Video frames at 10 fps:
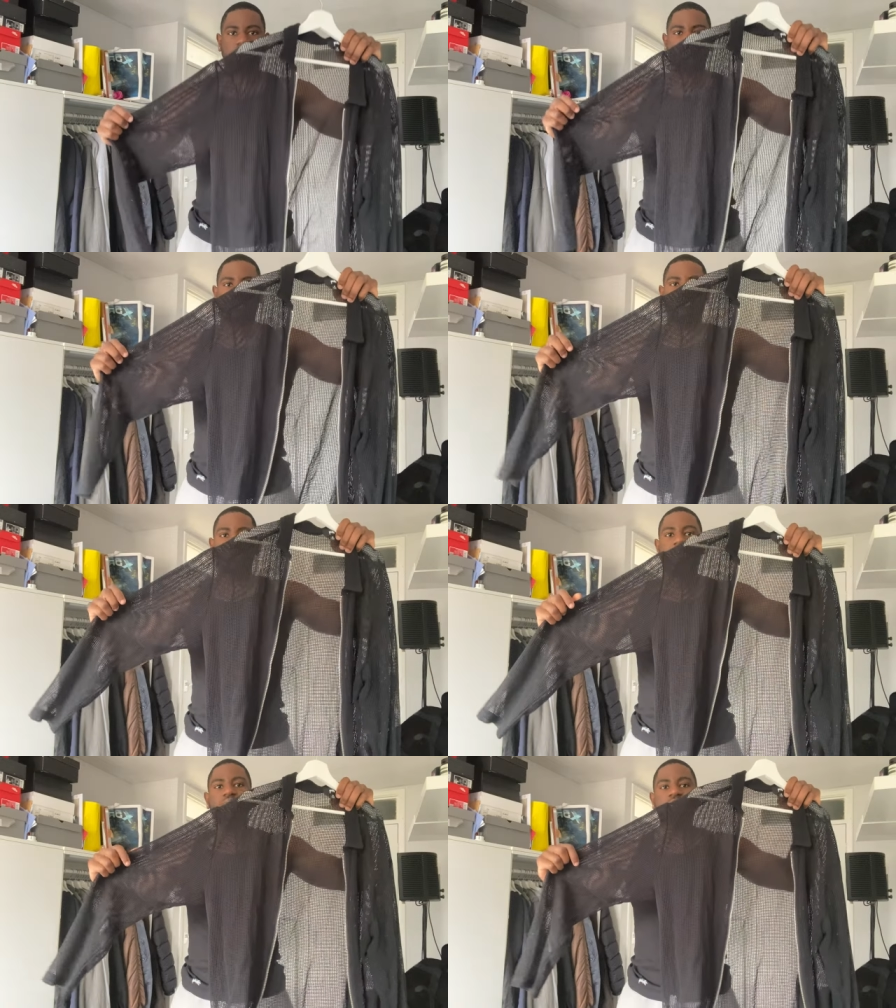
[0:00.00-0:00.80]
it's
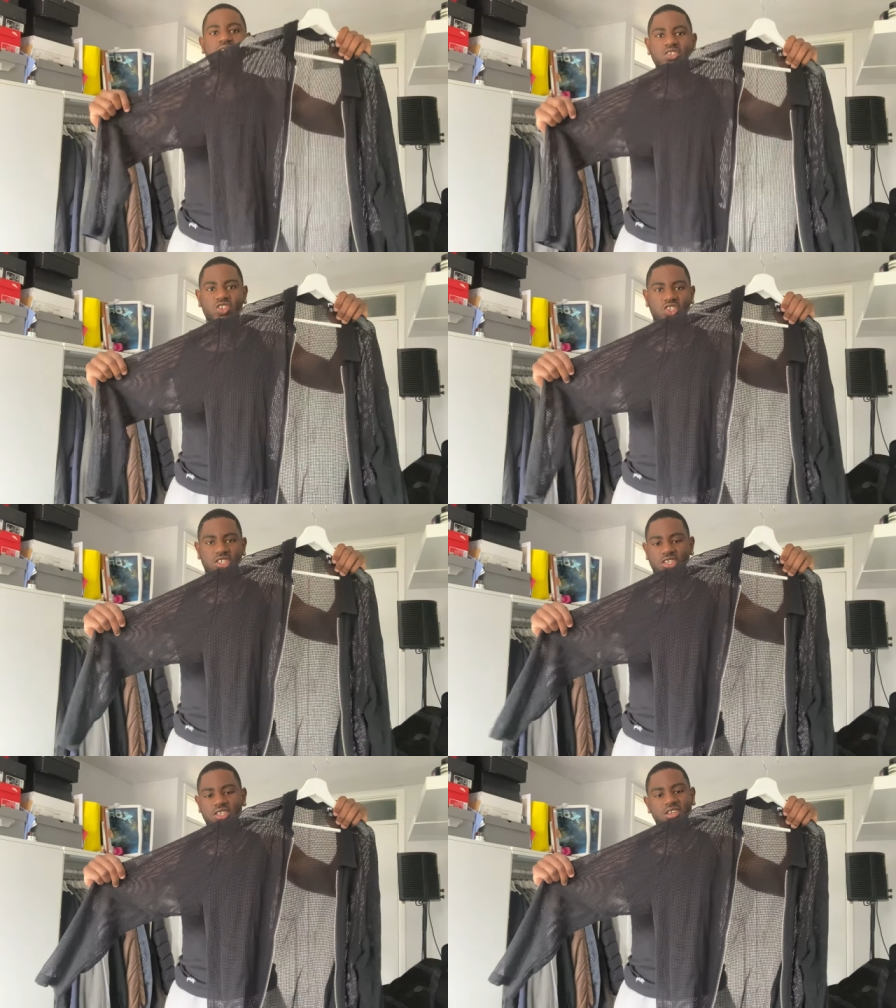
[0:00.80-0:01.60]
very
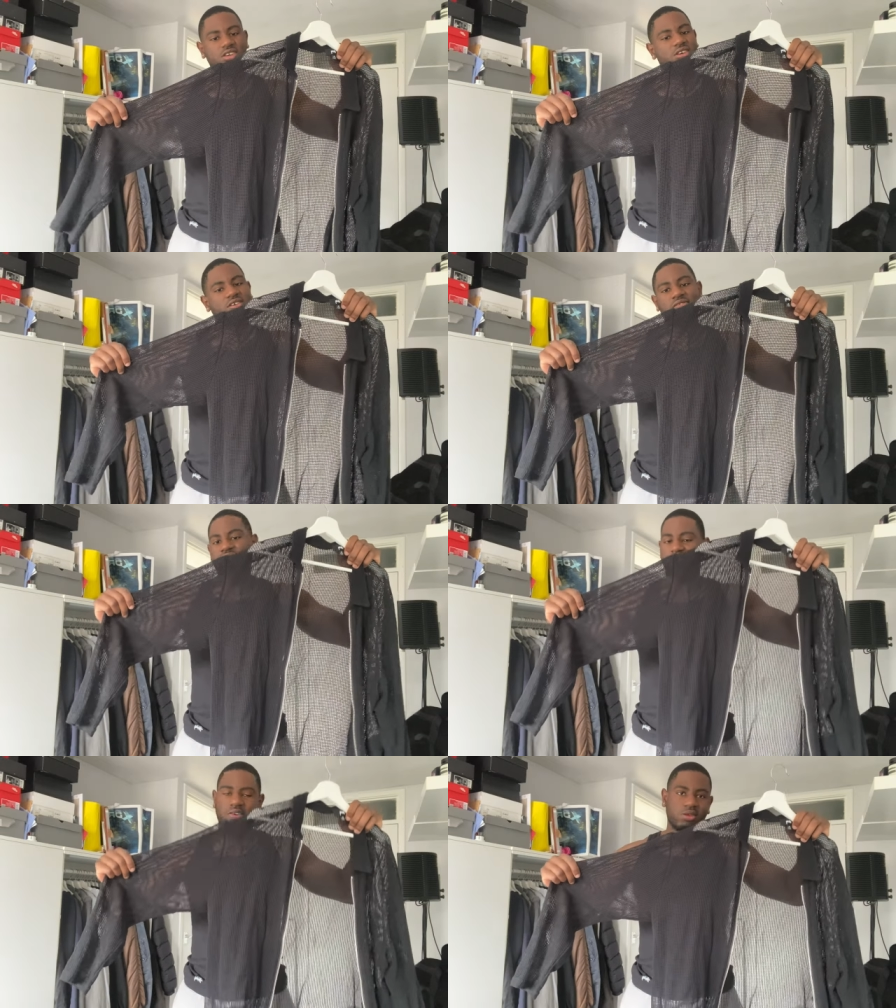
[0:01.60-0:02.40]
beachy,
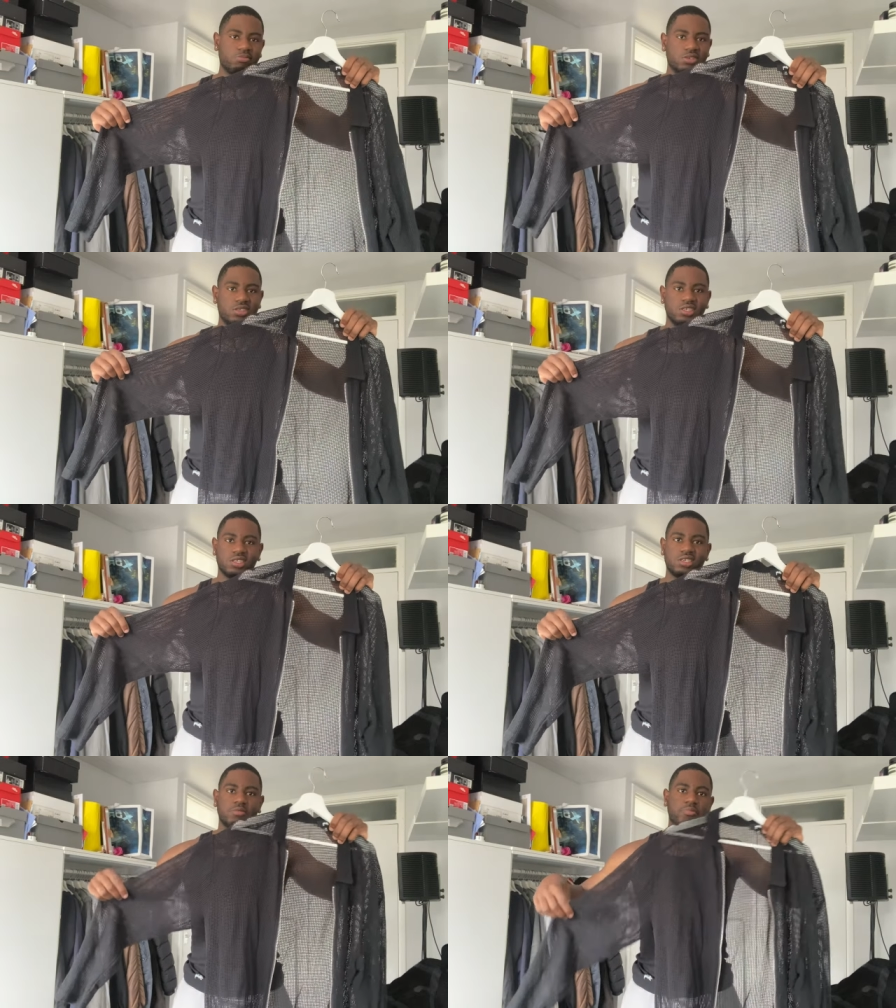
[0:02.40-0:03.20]
very
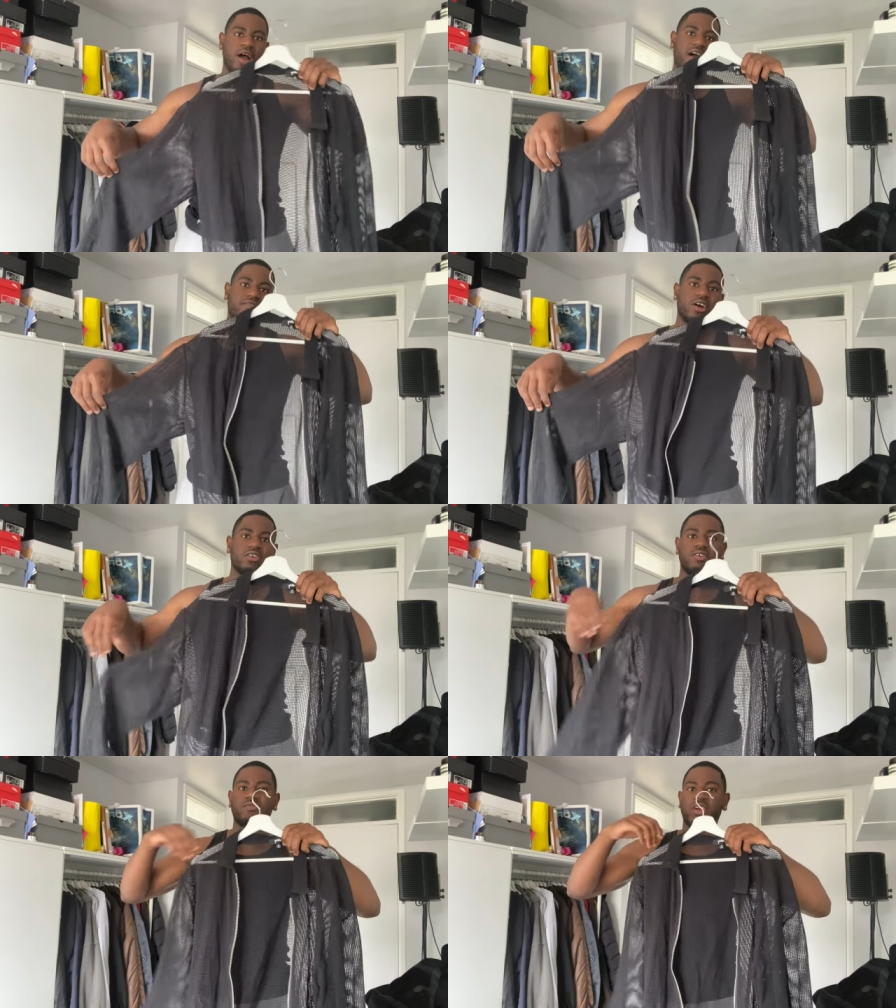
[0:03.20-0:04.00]
breezy, but I
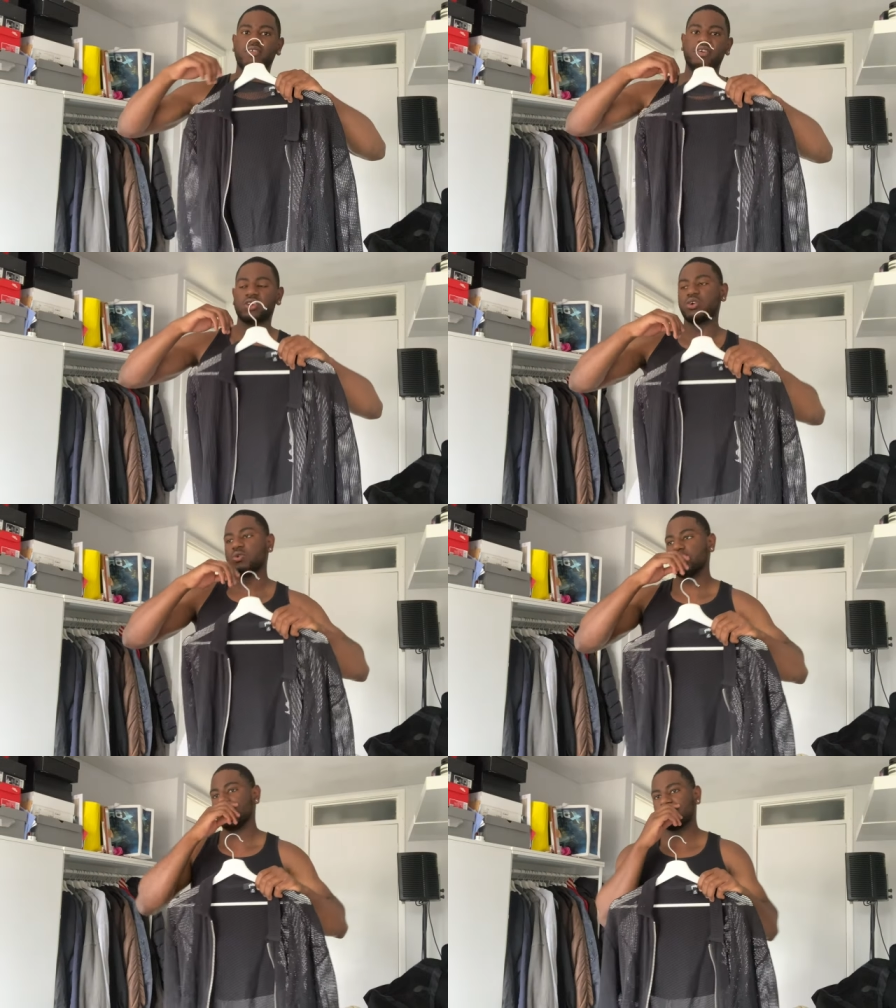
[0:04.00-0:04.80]
found it very, very
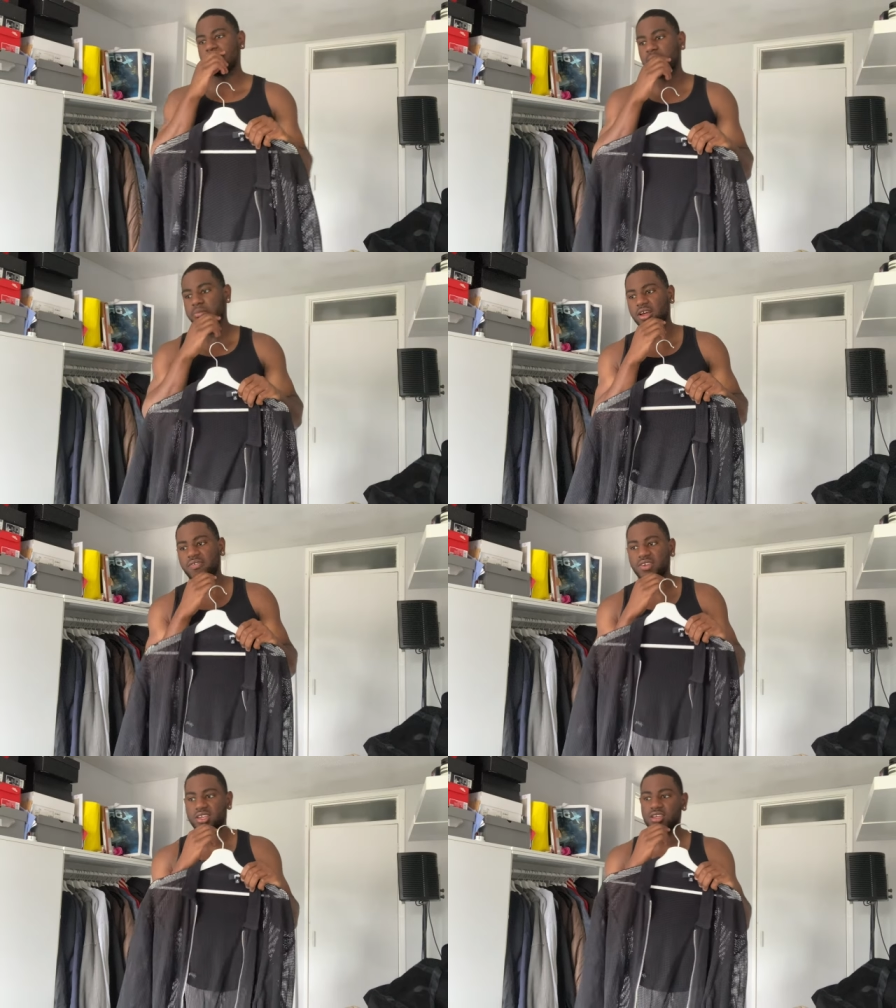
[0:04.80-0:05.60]
cool at the time. And I
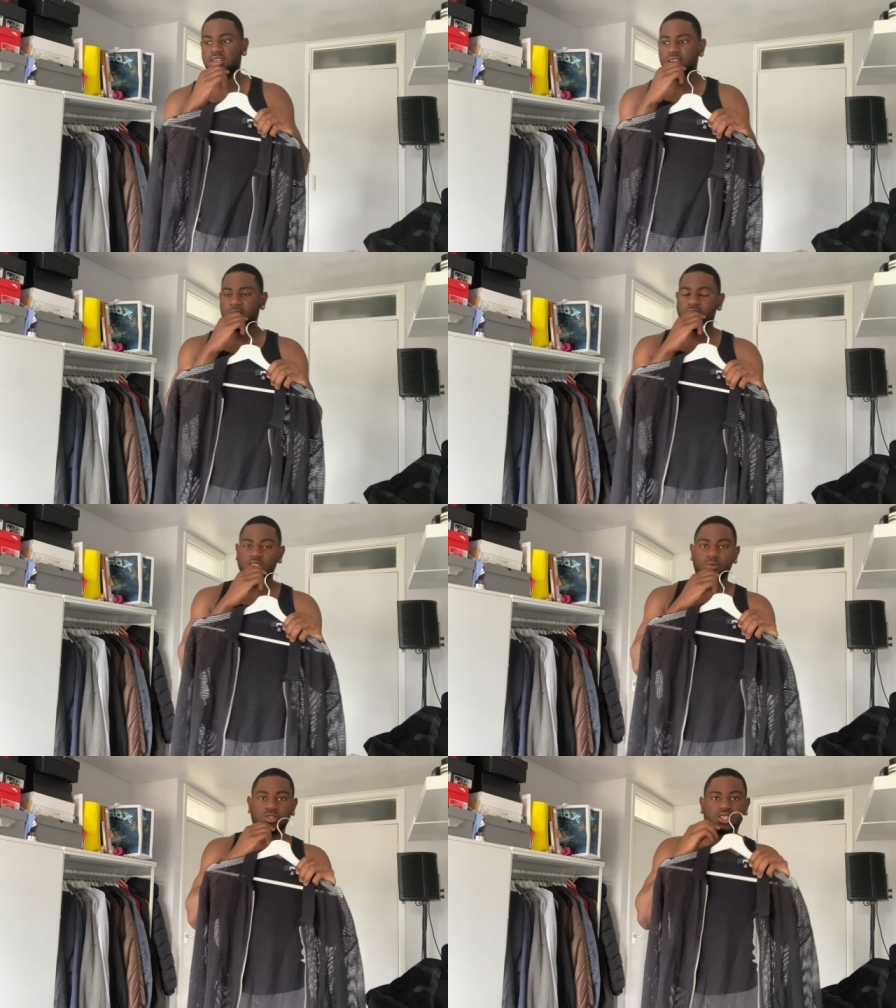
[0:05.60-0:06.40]
think
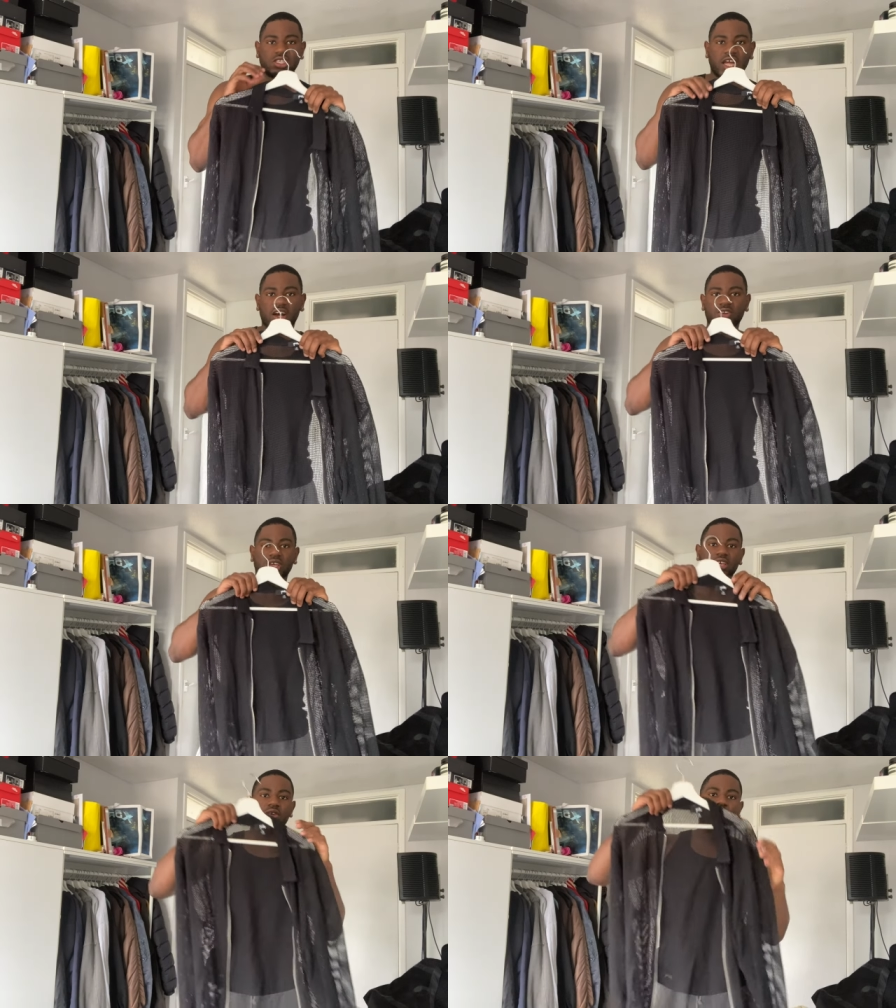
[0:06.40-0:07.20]
someone styled it in a